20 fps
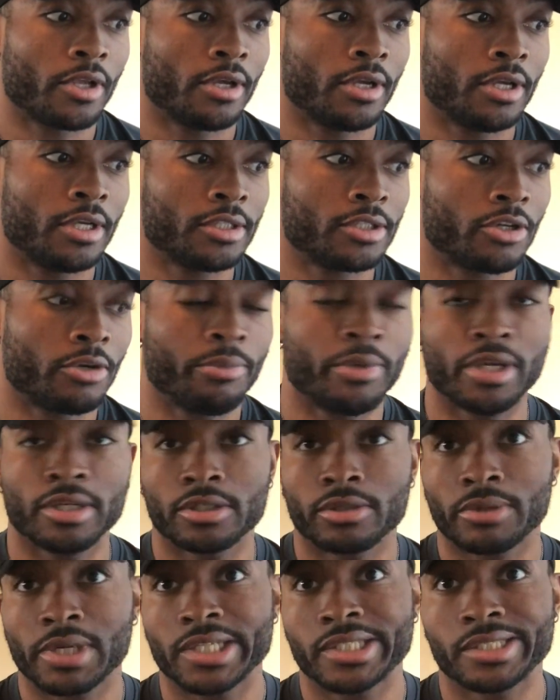it's gonna be
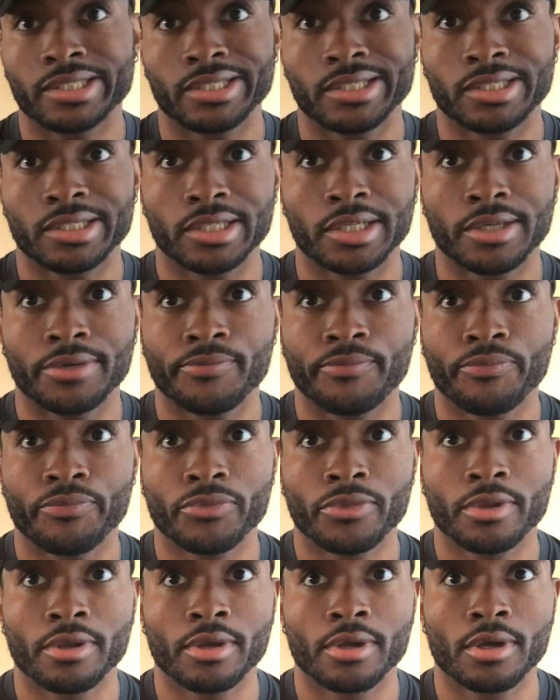interesting to see
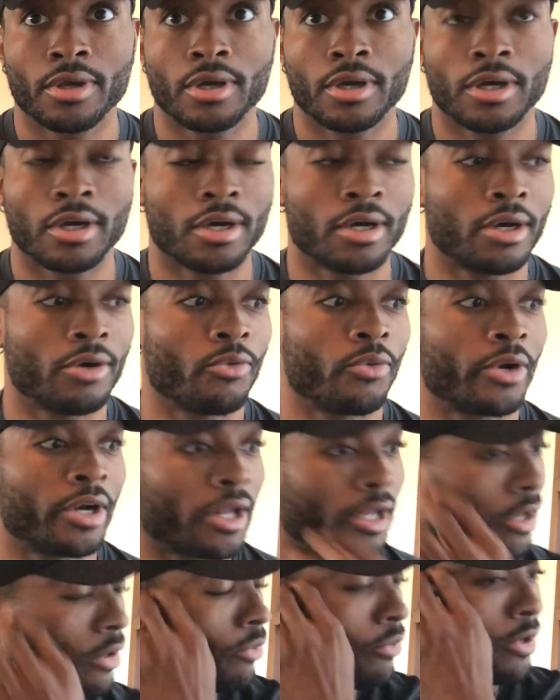
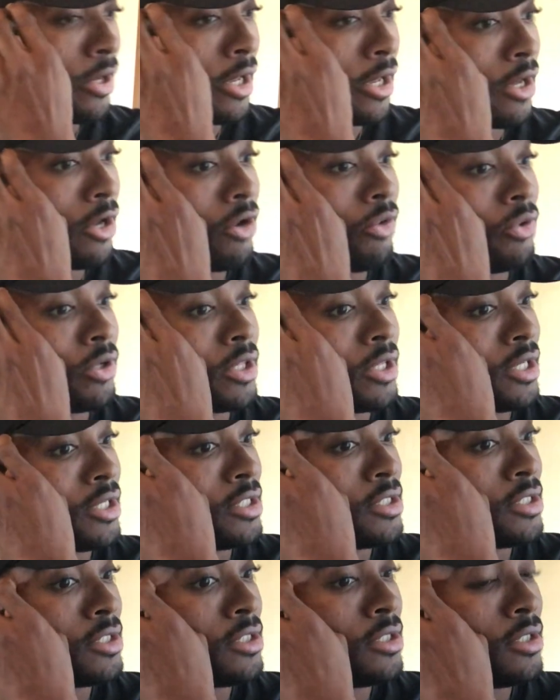where they go with
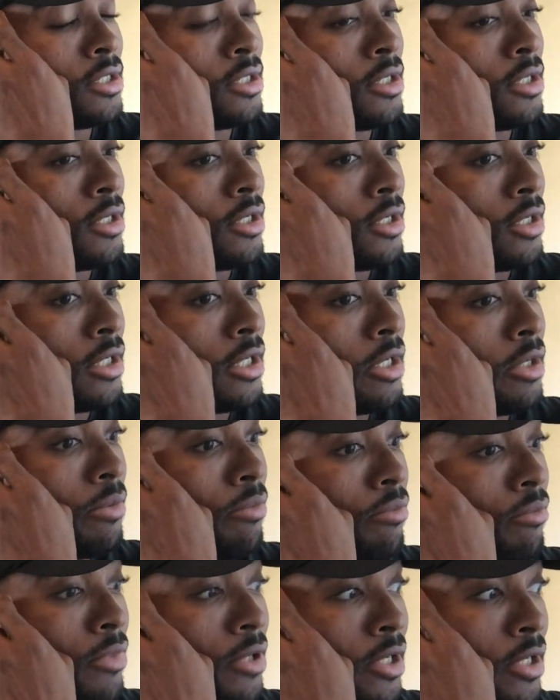this.
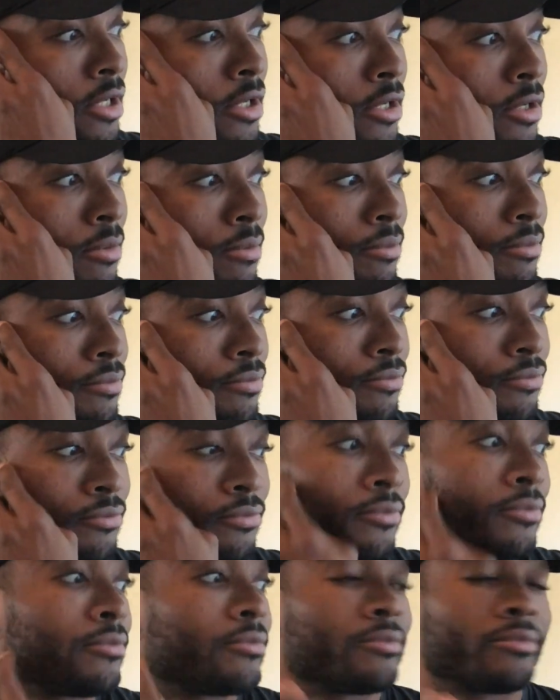But
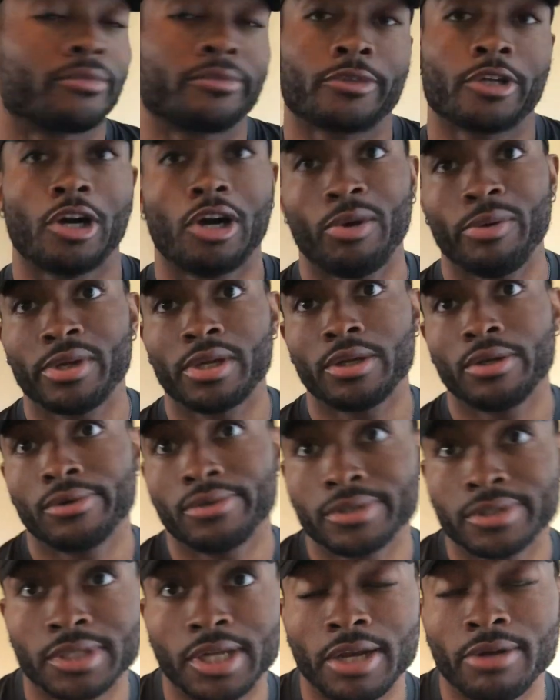all we can do
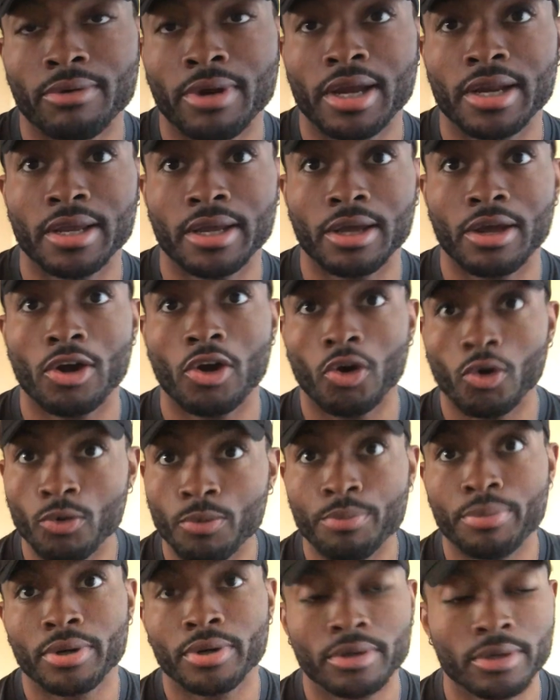is stay ready
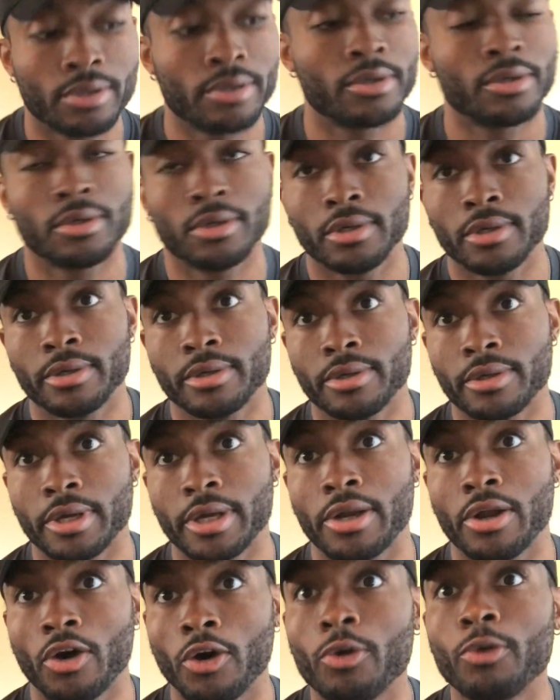
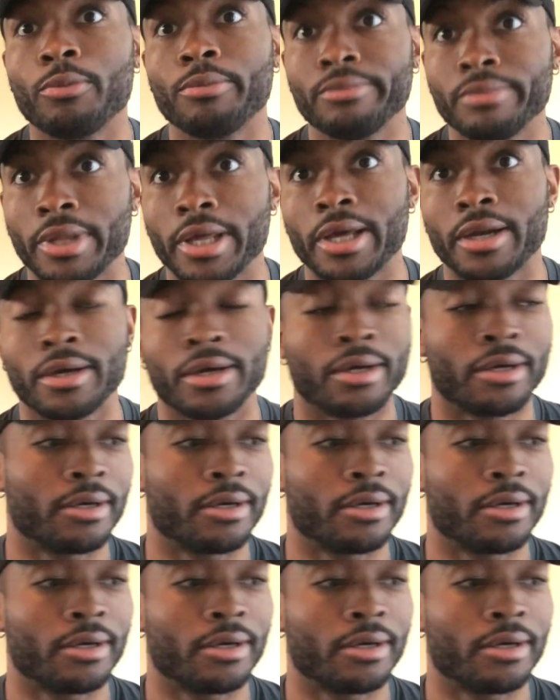and hope that